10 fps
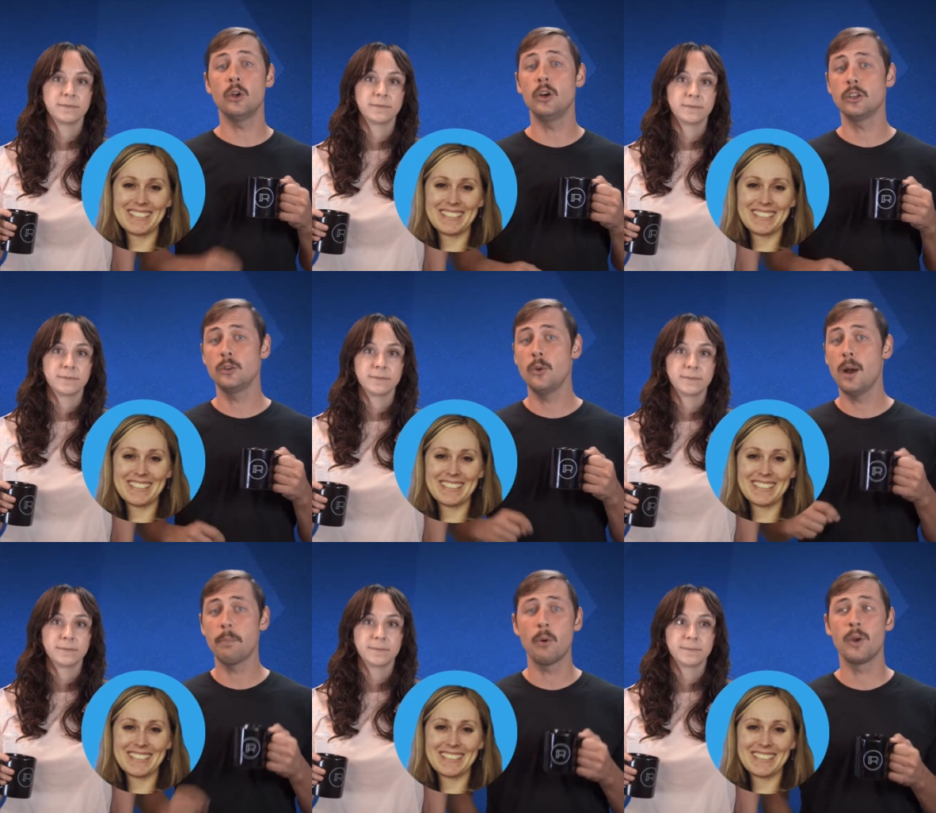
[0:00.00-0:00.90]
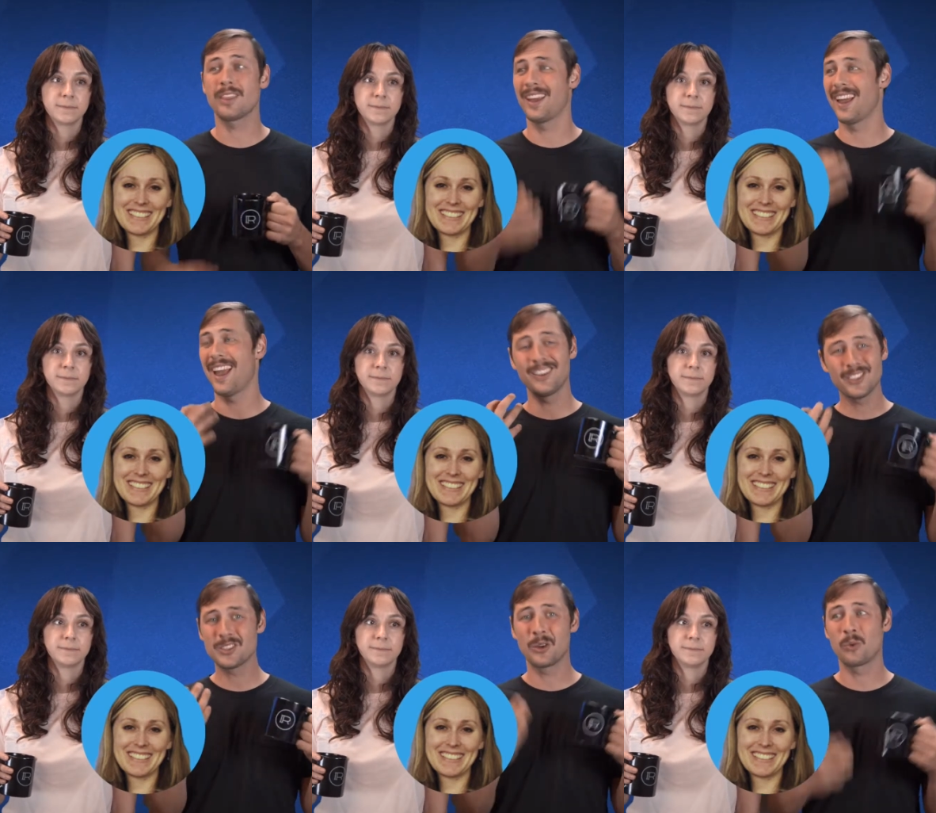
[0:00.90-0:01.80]
Speaker 1: hook you up with
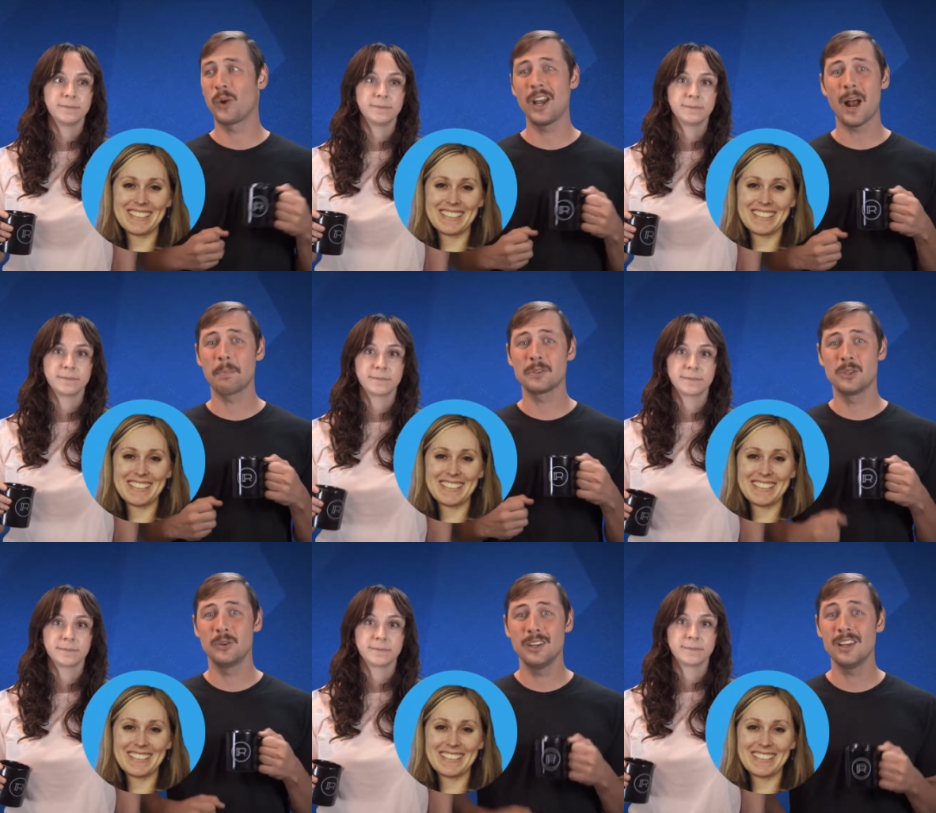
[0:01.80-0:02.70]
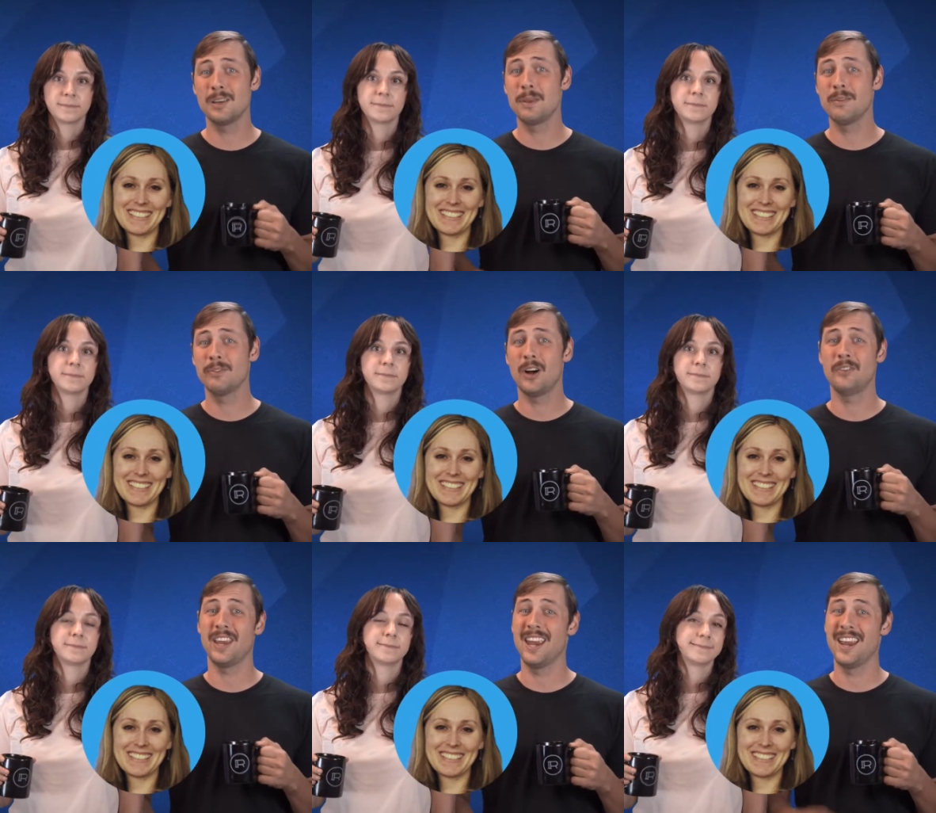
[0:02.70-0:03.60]
just a great opportunity to be
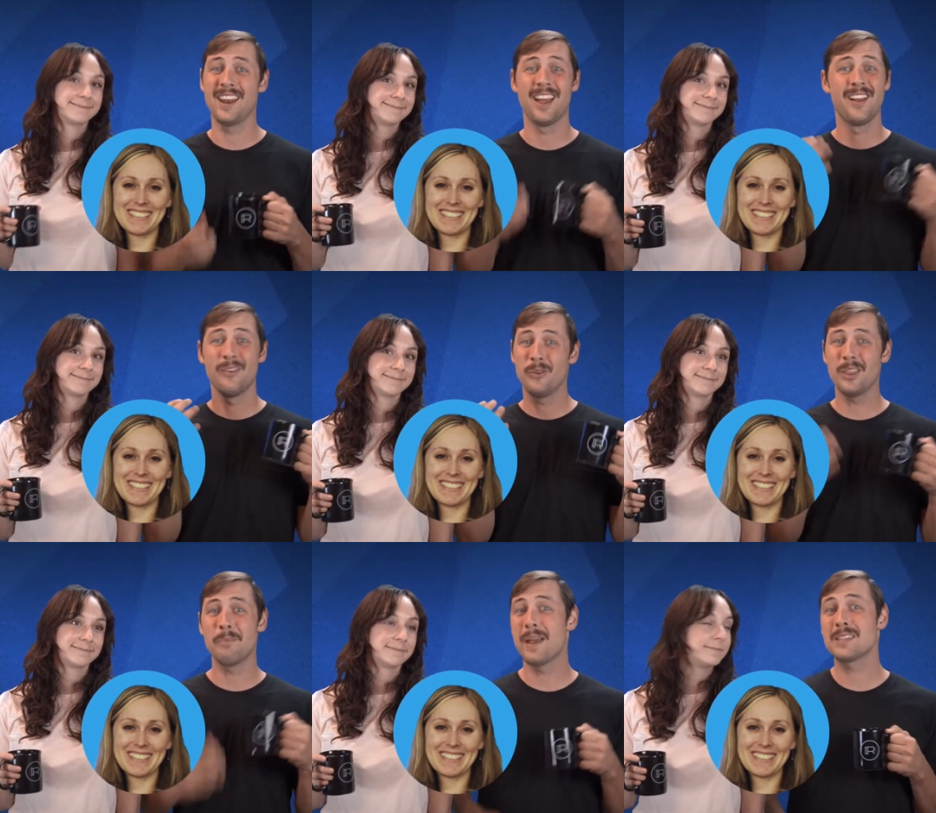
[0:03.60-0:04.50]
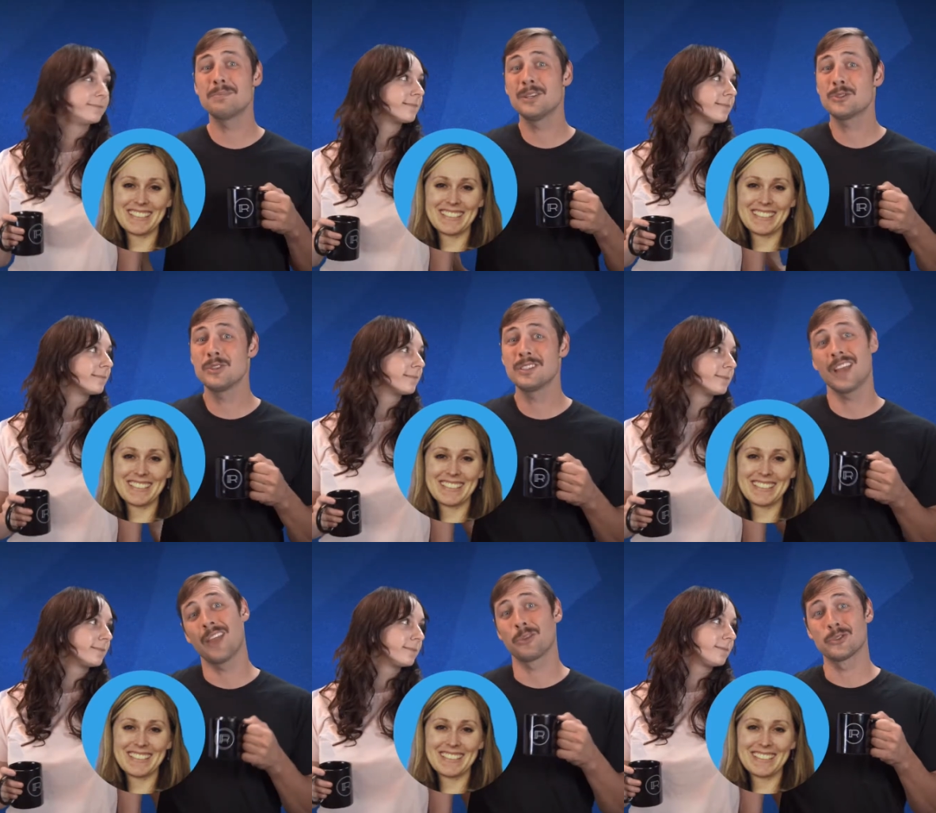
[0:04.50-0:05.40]
involved in one of the best ministries
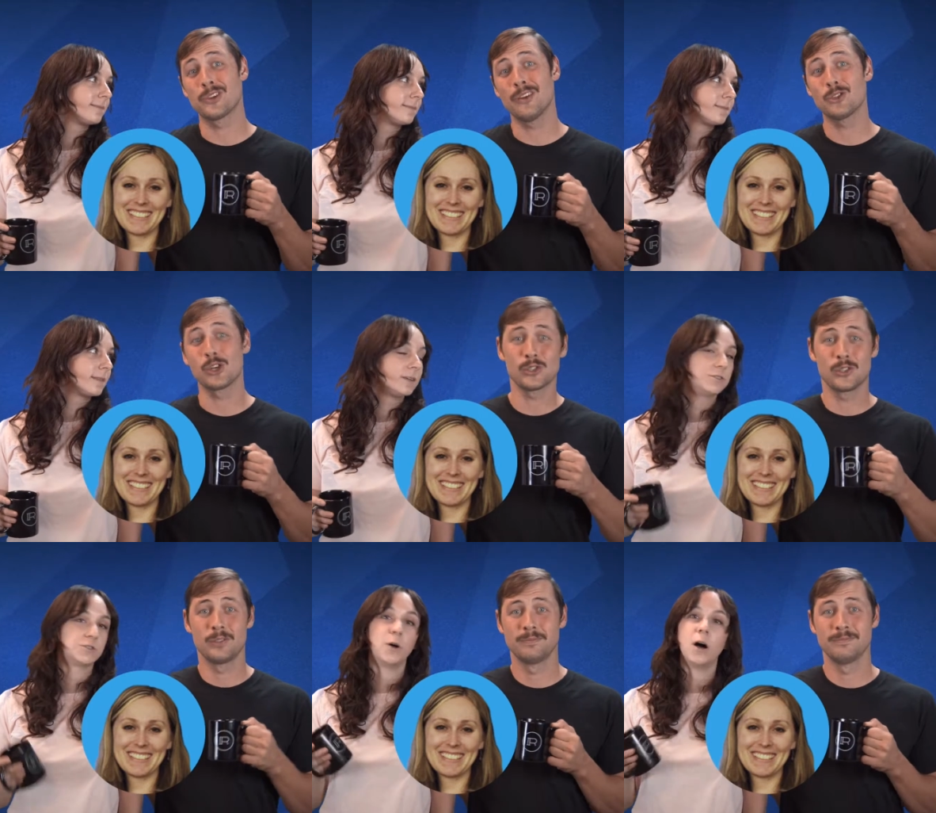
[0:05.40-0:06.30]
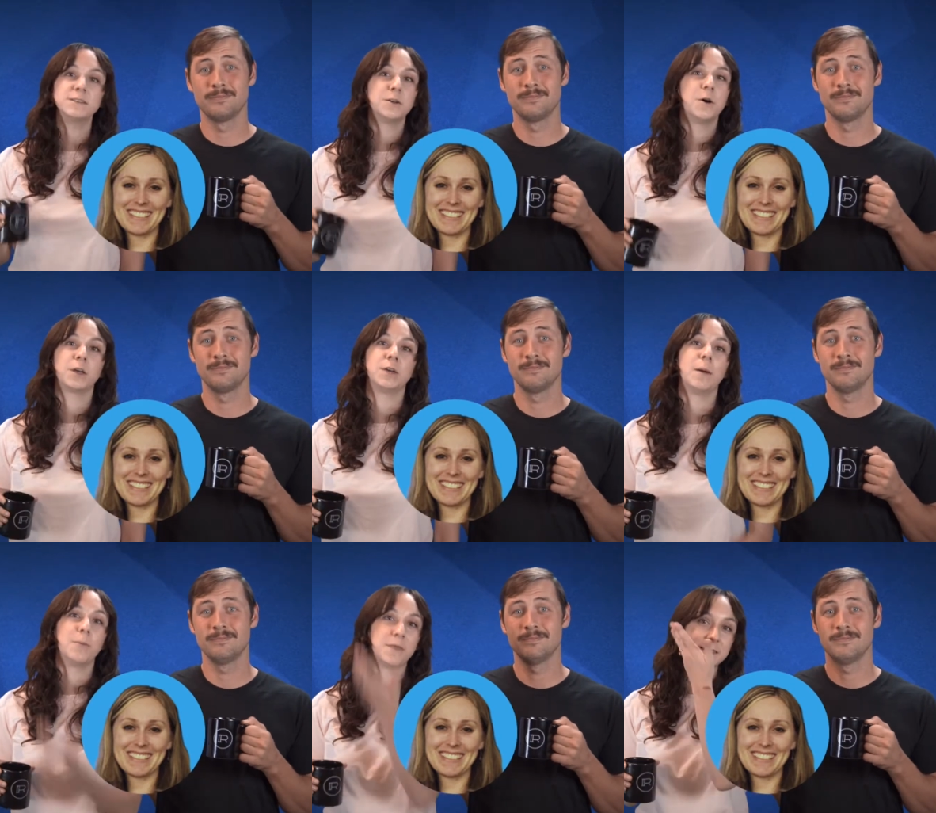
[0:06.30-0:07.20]
at the Resolved Church.
Speaker 2: She'll also hook you
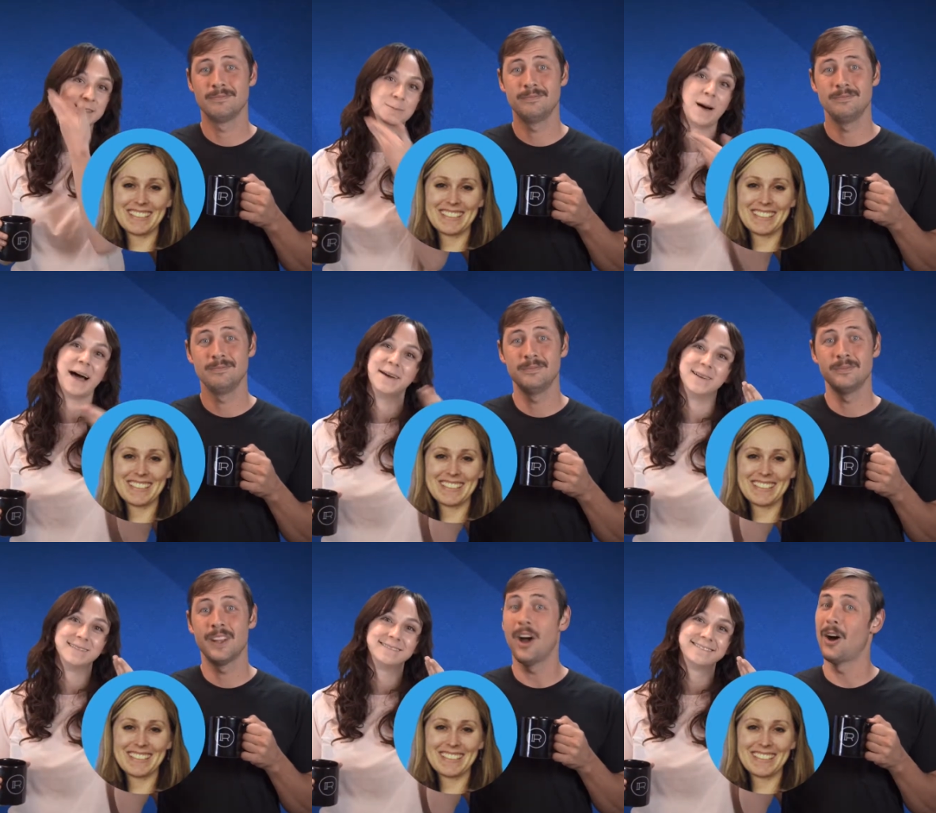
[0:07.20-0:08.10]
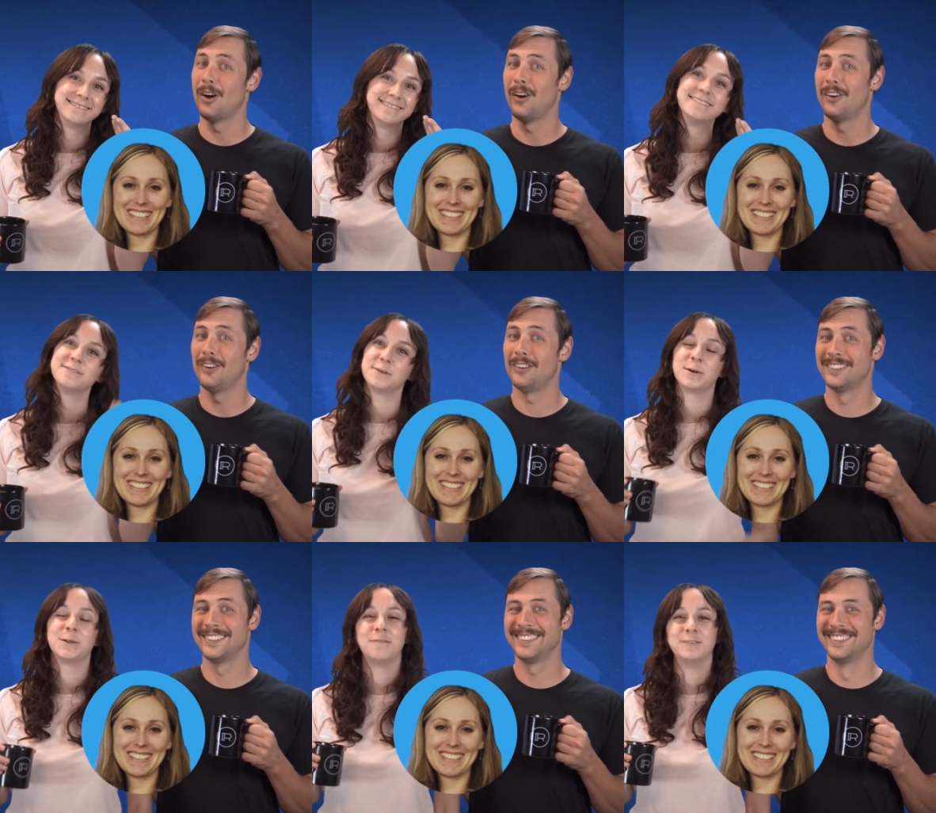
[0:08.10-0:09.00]
up with a smile Aww. for
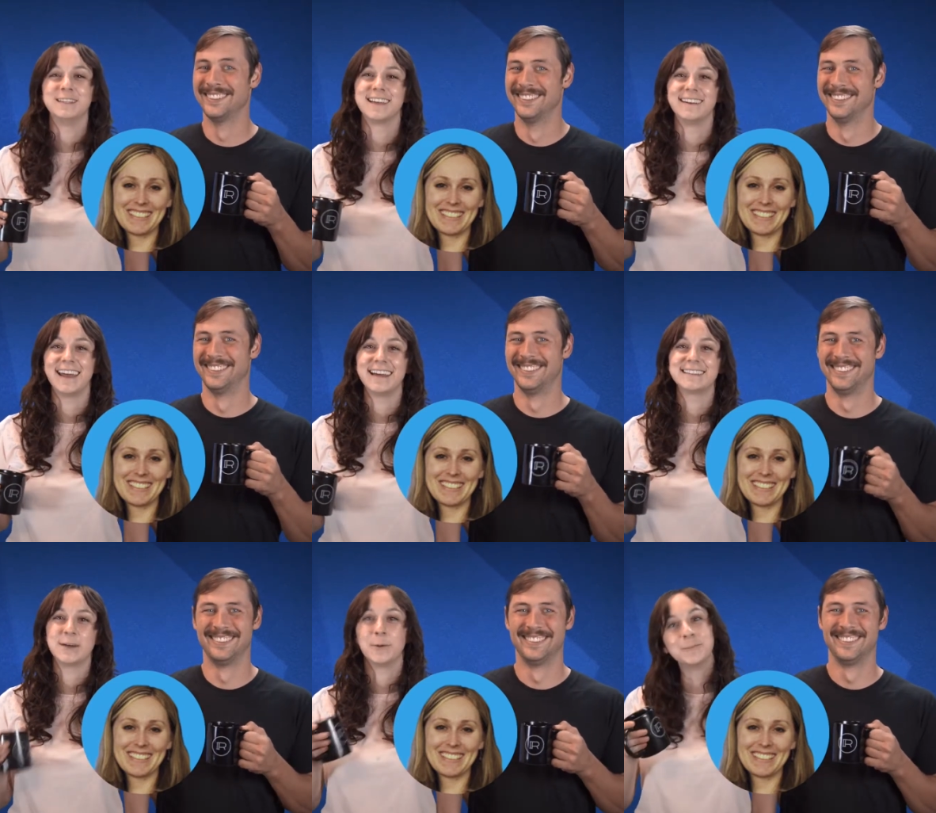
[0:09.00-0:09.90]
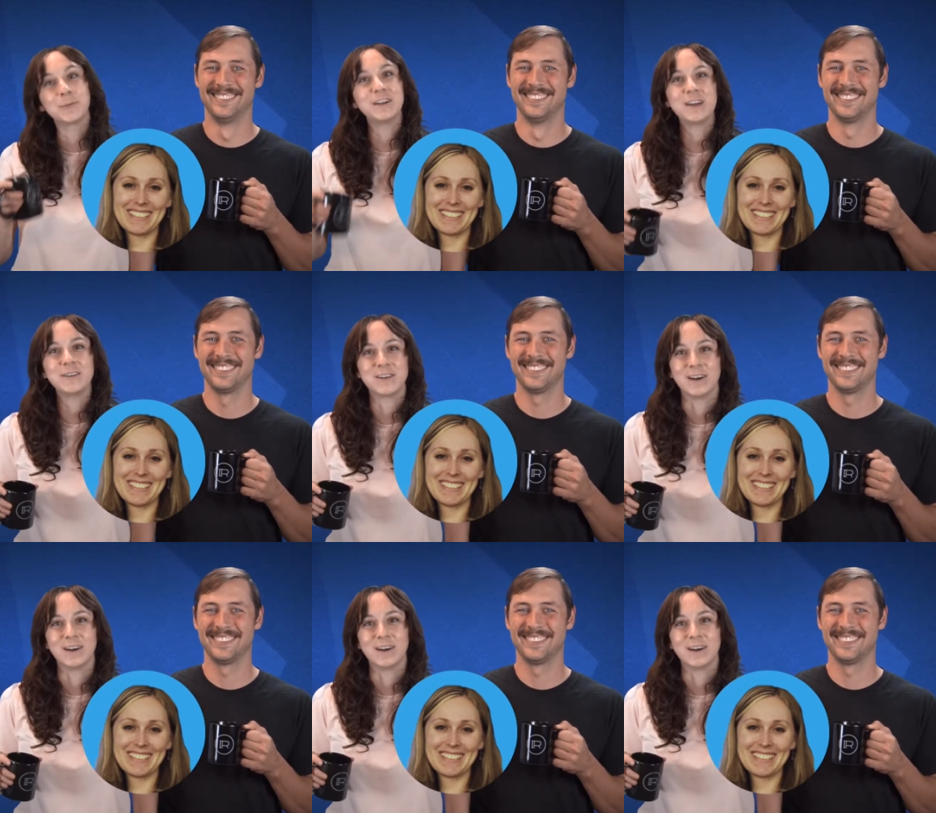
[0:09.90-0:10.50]
your lovely Sunday. So reach out to